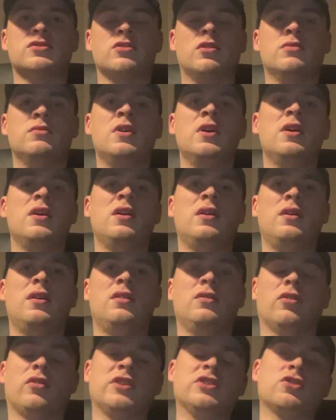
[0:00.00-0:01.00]
So,
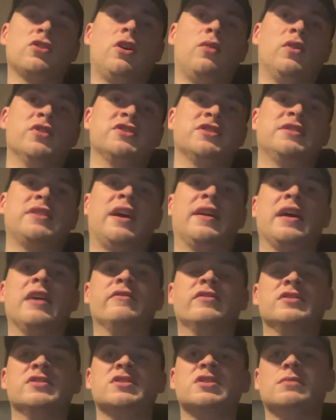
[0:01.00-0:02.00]
look, he's got 1 to Dan
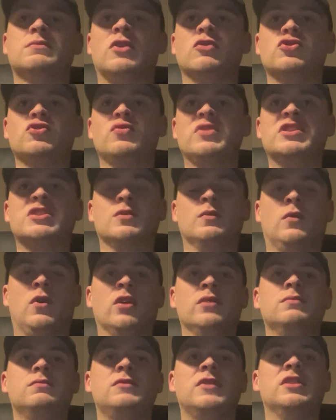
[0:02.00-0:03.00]
Evans, the most recent
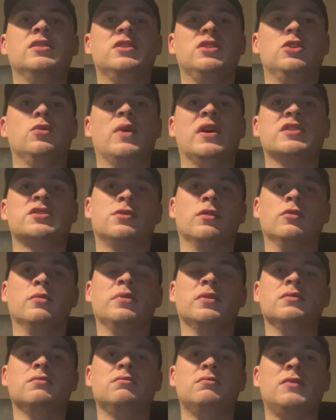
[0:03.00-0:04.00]
one in the US
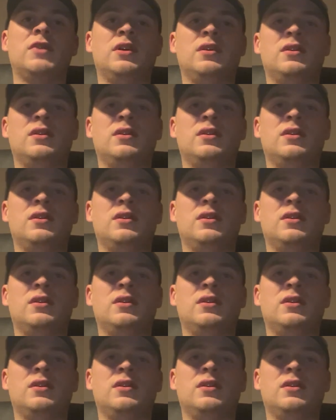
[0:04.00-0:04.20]
Open.